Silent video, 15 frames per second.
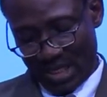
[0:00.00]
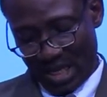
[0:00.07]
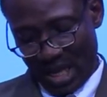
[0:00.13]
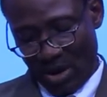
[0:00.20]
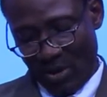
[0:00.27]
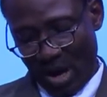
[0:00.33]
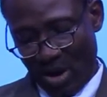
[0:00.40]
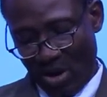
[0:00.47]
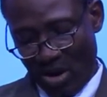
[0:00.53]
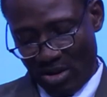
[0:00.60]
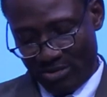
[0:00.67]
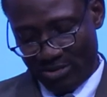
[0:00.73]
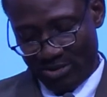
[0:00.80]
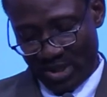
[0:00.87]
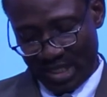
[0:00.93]
our
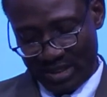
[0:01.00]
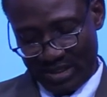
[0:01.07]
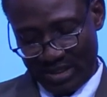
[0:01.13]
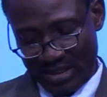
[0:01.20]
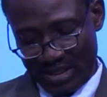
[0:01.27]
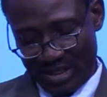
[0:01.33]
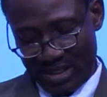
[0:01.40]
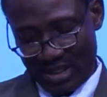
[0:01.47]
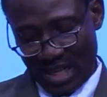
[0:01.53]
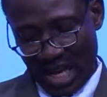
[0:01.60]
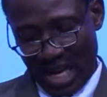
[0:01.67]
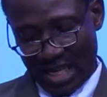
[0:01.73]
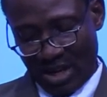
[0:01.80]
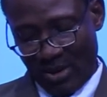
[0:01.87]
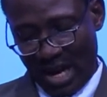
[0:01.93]
offering
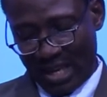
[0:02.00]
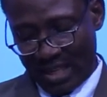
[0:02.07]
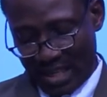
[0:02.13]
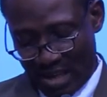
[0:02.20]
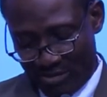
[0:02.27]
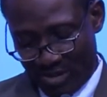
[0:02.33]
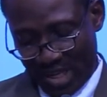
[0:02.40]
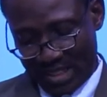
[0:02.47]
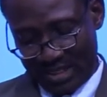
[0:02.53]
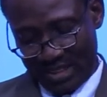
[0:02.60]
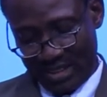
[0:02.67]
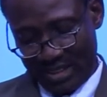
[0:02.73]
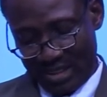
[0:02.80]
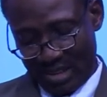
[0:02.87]
and our giving